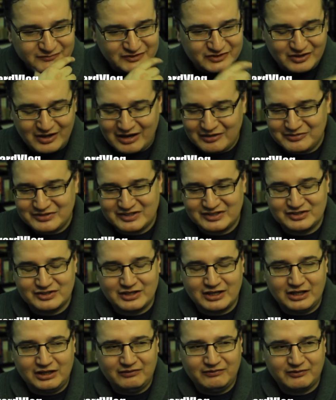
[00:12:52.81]
So I was in
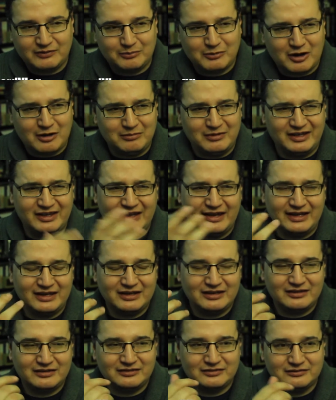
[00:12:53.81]
jail for probably, like,
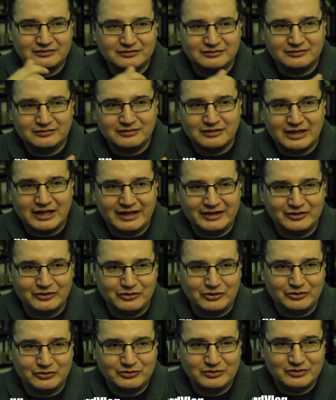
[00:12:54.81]
I
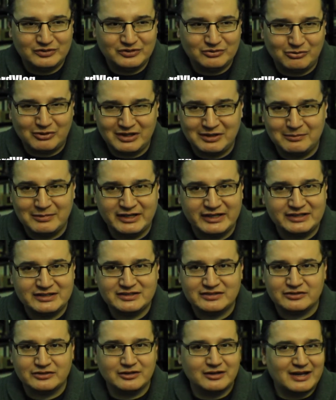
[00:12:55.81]
don't know, 20
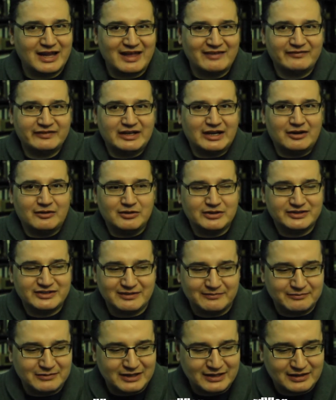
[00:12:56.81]
minutes or half an hour or
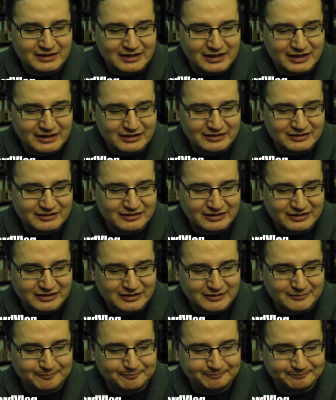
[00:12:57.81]
something like that.
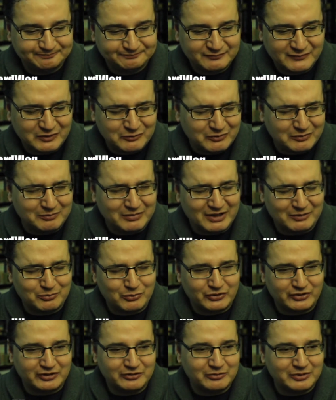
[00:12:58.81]
It went by
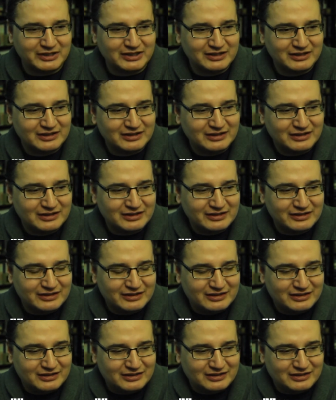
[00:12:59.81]
pretty quick.
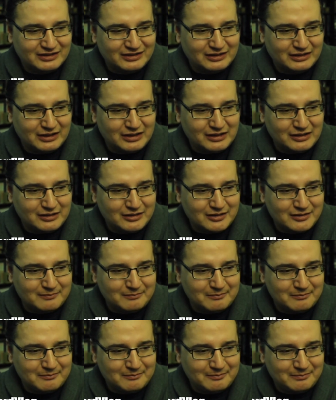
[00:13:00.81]
And
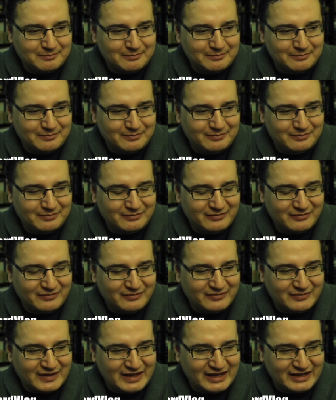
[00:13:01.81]

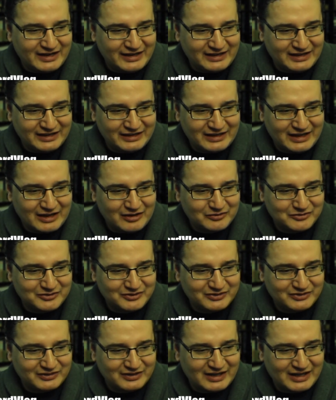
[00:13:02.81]
I get out,
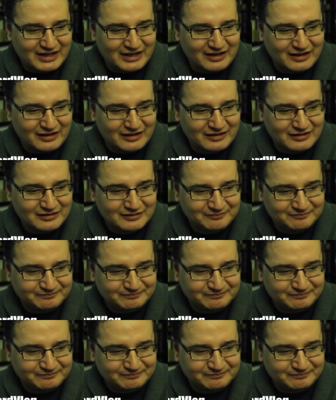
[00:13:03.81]
and